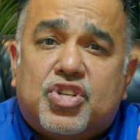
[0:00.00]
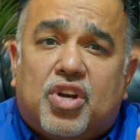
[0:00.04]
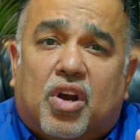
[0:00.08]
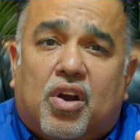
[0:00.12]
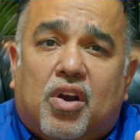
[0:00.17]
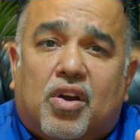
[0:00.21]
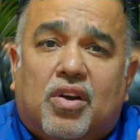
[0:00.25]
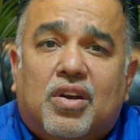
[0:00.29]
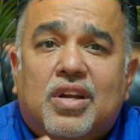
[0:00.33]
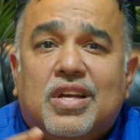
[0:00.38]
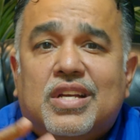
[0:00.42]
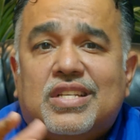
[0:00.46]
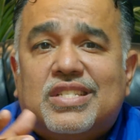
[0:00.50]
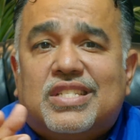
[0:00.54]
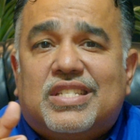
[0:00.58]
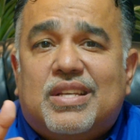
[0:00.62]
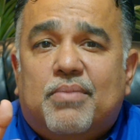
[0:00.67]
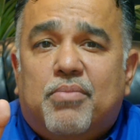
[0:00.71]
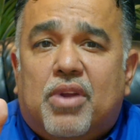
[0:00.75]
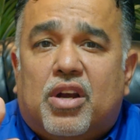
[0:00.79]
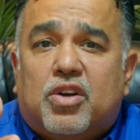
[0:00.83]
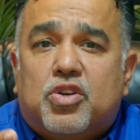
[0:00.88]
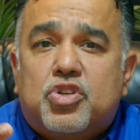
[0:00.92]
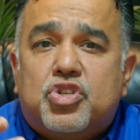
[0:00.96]
are
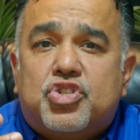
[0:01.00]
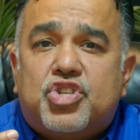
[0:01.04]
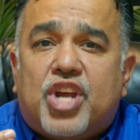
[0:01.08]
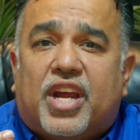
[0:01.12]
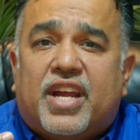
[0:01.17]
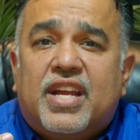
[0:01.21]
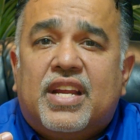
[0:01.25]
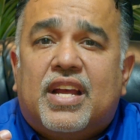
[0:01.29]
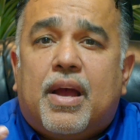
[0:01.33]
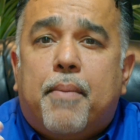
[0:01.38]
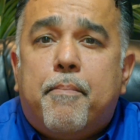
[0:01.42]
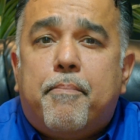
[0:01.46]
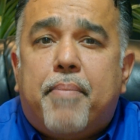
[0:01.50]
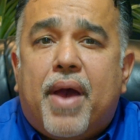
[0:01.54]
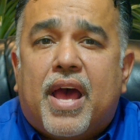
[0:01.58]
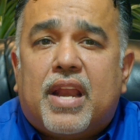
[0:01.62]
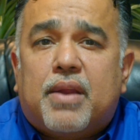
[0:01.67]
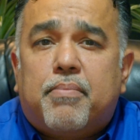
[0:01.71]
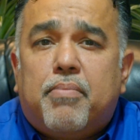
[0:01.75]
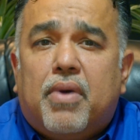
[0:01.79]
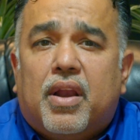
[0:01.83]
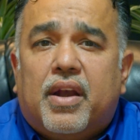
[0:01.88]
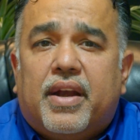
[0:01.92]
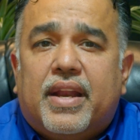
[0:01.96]
similar to checking
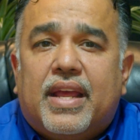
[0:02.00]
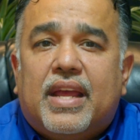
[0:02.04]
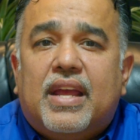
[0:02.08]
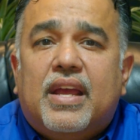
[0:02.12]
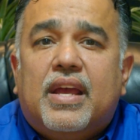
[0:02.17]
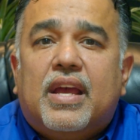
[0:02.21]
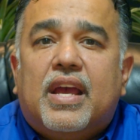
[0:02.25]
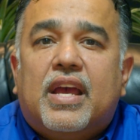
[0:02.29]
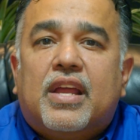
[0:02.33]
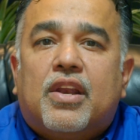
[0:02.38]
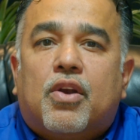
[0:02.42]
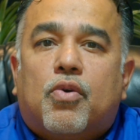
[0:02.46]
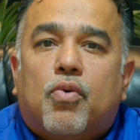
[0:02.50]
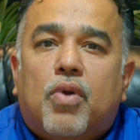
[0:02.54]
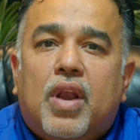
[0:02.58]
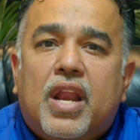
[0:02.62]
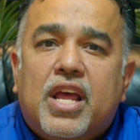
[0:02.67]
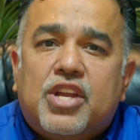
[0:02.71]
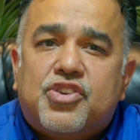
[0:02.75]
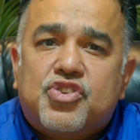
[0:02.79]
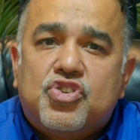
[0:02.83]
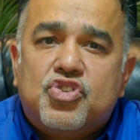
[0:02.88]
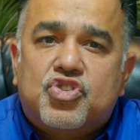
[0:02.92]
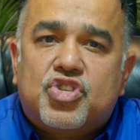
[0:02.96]
compatibility in a
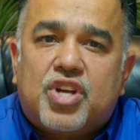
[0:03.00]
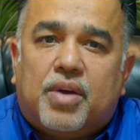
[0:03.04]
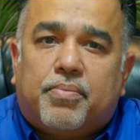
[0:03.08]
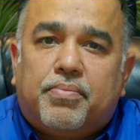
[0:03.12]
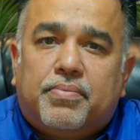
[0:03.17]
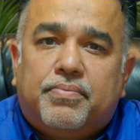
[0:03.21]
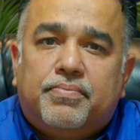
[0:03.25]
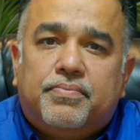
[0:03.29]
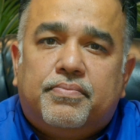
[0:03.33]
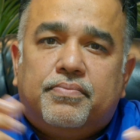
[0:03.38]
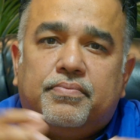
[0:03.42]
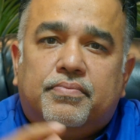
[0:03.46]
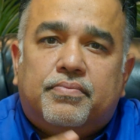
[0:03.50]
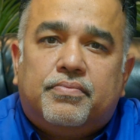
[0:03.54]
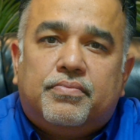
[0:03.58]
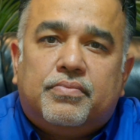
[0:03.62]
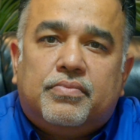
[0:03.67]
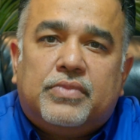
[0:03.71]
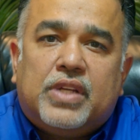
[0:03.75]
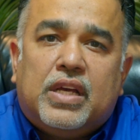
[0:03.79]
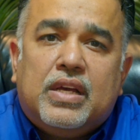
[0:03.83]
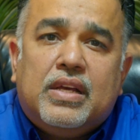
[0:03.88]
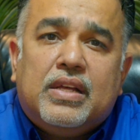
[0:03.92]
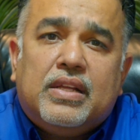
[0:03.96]
relationship.
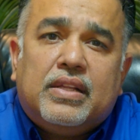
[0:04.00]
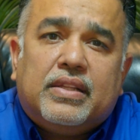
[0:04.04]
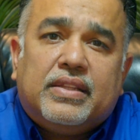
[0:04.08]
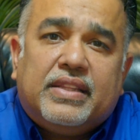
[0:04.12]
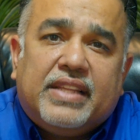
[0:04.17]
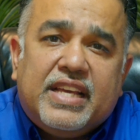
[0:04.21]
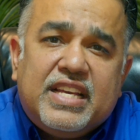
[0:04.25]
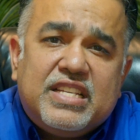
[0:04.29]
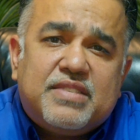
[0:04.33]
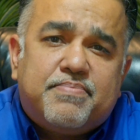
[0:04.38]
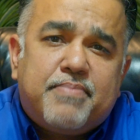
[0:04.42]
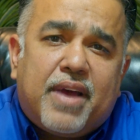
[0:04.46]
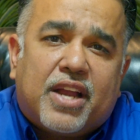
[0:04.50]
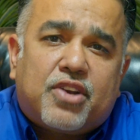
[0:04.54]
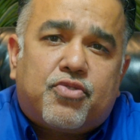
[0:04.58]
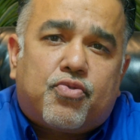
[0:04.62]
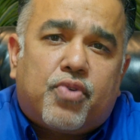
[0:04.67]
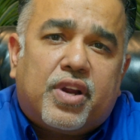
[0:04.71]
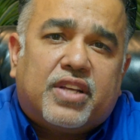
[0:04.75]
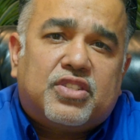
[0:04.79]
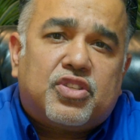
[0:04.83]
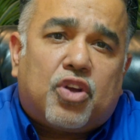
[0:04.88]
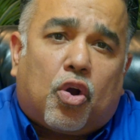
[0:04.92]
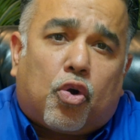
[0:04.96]
These
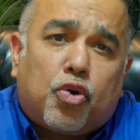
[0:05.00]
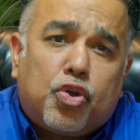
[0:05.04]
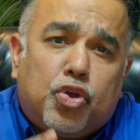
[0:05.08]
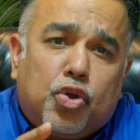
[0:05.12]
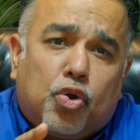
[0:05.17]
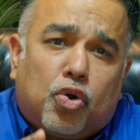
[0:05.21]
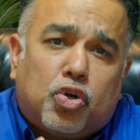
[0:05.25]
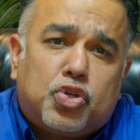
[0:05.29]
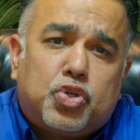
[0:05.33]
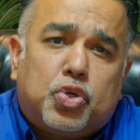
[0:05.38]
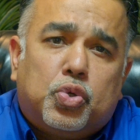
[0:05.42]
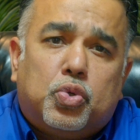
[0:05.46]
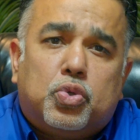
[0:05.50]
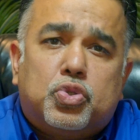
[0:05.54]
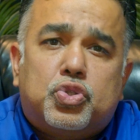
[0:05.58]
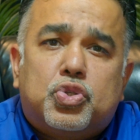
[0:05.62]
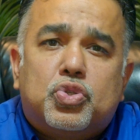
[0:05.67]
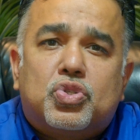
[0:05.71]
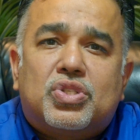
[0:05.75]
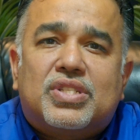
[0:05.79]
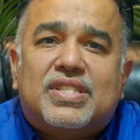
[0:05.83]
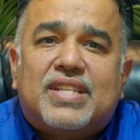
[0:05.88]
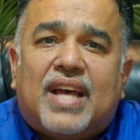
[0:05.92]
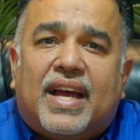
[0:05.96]
metrics are your tools to
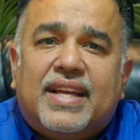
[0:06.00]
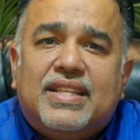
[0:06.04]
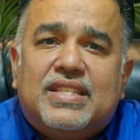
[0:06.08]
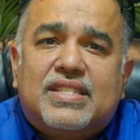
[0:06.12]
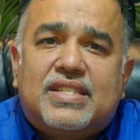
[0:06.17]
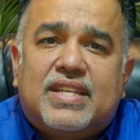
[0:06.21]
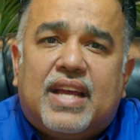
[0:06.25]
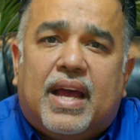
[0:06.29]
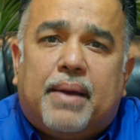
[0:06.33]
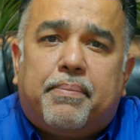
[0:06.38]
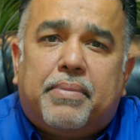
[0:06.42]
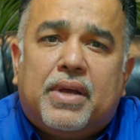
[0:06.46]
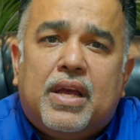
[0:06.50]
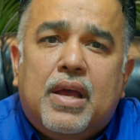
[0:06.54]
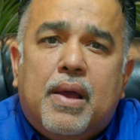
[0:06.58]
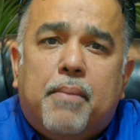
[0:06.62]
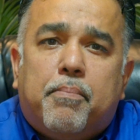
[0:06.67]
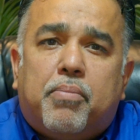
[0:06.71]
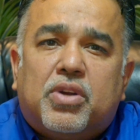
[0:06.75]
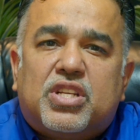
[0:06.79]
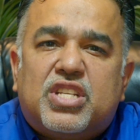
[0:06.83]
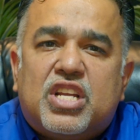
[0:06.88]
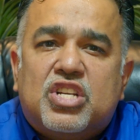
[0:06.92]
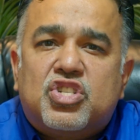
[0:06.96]
sidestep
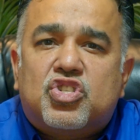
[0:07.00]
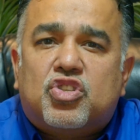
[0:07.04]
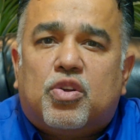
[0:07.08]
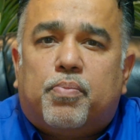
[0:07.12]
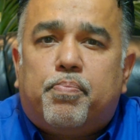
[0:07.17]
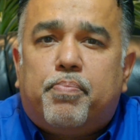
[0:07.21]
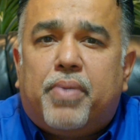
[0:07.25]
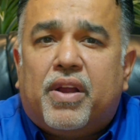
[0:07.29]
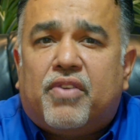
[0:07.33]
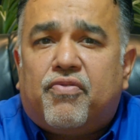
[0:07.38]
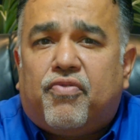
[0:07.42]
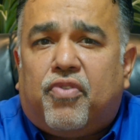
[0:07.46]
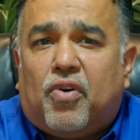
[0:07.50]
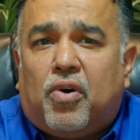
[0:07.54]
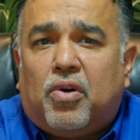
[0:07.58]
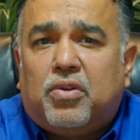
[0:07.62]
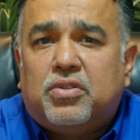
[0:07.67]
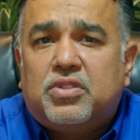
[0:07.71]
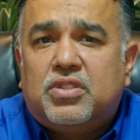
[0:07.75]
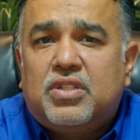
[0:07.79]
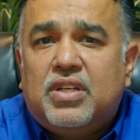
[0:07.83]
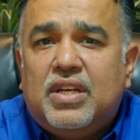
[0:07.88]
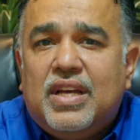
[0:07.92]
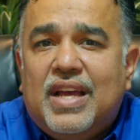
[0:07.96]
potential
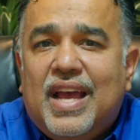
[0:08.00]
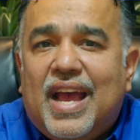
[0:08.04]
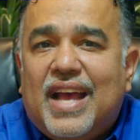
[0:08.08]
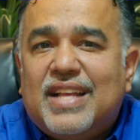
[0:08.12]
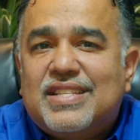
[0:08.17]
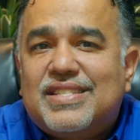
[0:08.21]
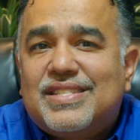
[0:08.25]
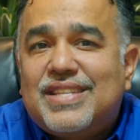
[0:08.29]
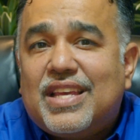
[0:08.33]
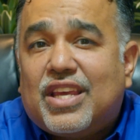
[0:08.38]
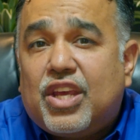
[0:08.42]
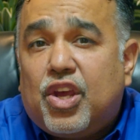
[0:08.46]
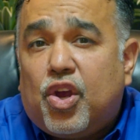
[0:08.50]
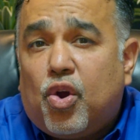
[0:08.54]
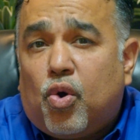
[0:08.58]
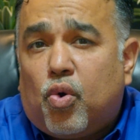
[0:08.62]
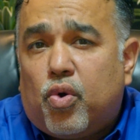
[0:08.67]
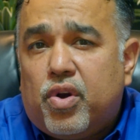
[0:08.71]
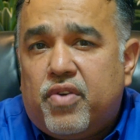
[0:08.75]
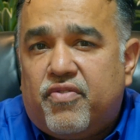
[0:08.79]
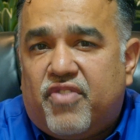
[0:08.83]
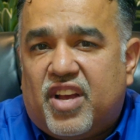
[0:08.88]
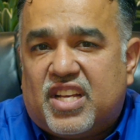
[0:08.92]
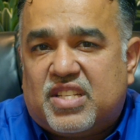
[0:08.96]
pitfalls and
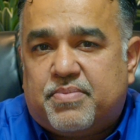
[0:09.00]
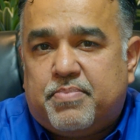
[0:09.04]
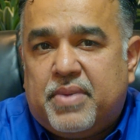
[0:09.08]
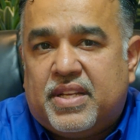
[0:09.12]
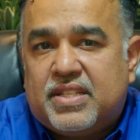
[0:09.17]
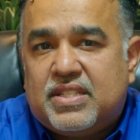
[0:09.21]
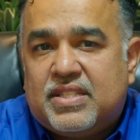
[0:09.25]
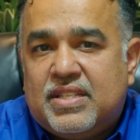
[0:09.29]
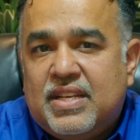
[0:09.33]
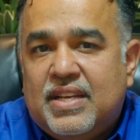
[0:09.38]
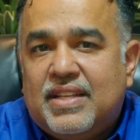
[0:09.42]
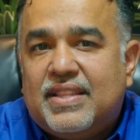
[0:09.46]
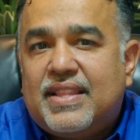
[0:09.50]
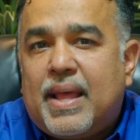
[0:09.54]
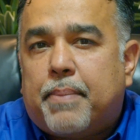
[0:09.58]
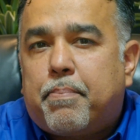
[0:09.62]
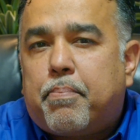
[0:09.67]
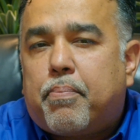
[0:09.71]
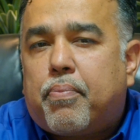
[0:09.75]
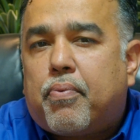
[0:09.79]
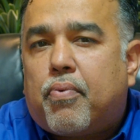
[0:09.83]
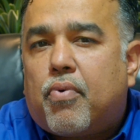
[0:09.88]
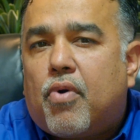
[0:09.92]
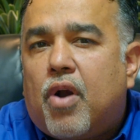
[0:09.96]
secure investments that
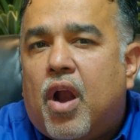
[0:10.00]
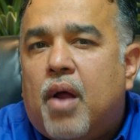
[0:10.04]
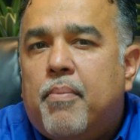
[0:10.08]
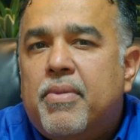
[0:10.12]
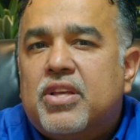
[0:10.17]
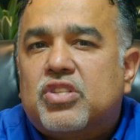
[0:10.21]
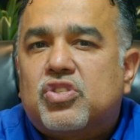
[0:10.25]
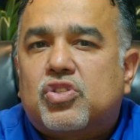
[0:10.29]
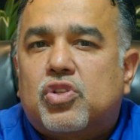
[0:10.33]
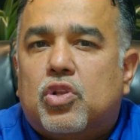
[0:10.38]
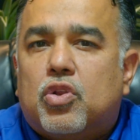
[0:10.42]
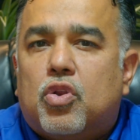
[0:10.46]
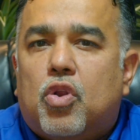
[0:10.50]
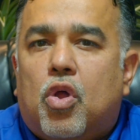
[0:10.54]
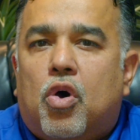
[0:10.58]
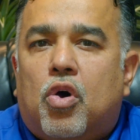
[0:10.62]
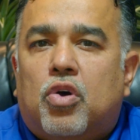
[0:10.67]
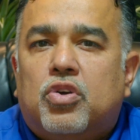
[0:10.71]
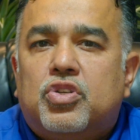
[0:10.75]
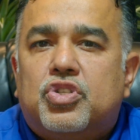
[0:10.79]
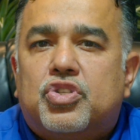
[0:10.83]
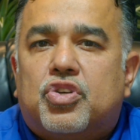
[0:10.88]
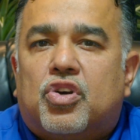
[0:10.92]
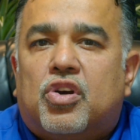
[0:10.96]
promise
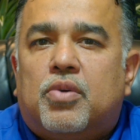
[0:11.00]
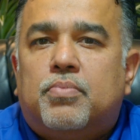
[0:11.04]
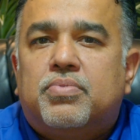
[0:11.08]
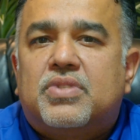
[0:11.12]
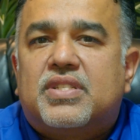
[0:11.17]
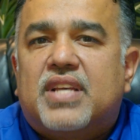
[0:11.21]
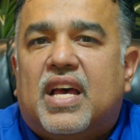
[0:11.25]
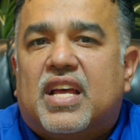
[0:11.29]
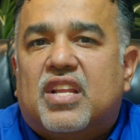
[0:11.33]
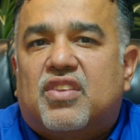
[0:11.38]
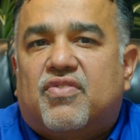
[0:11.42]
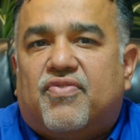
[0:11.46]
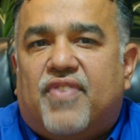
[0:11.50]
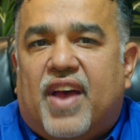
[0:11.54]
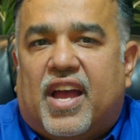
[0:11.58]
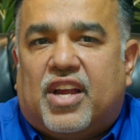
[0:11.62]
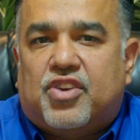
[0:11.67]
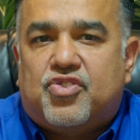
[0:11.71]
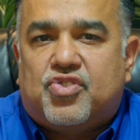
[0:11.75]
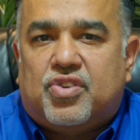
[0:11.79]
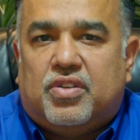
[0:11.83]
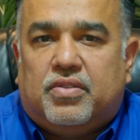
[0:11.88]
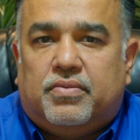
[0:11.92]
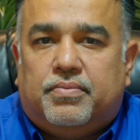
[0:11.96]
long-term
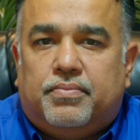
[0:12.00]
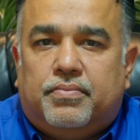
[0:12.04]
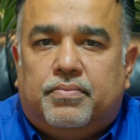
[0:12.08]
satisfaction.